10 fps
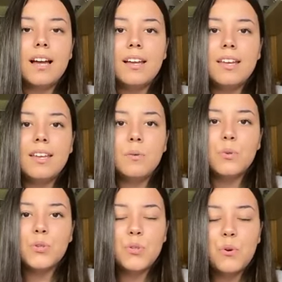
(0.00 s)
I
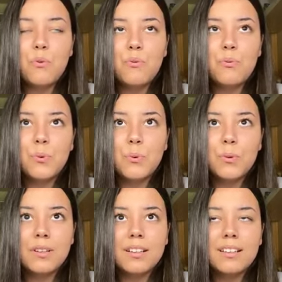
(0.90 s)
was so
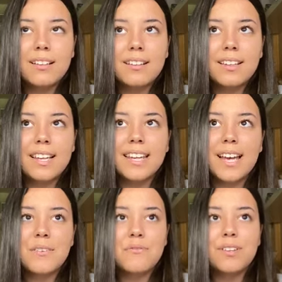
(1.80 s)
full,
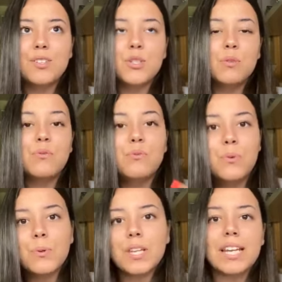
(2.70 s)
like I feel so
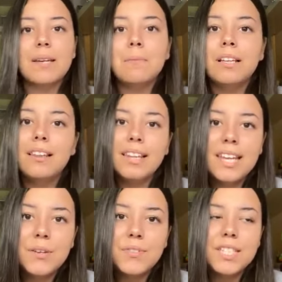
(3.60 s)
full that I
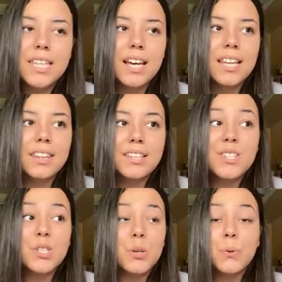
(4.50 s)
believed that
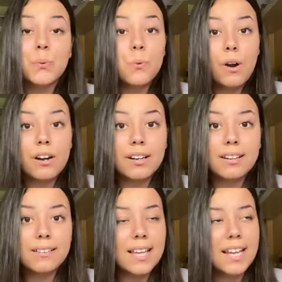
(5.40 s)
this could
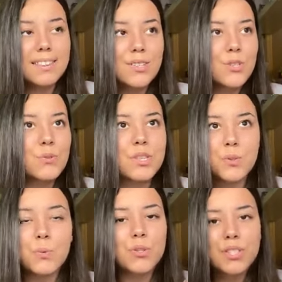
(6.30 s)
work. Like, this
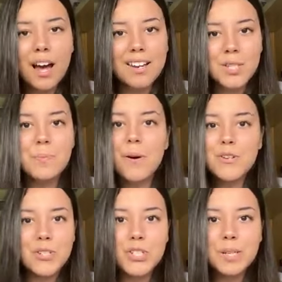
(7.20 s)
this was not a
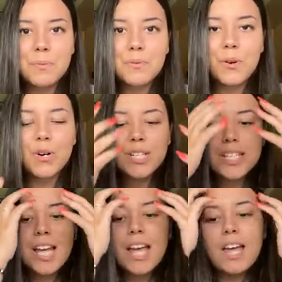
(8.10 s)
sponsorship, of
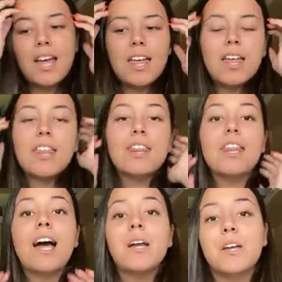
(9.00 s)
course.
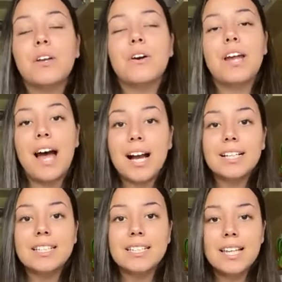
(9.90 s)
I got
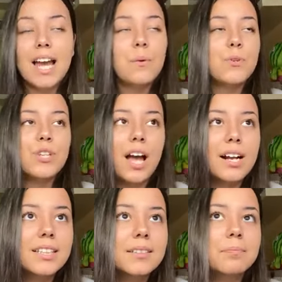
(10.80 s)
hacked, I was
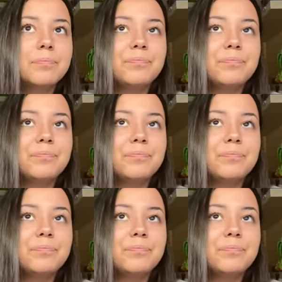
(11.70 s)
hacked.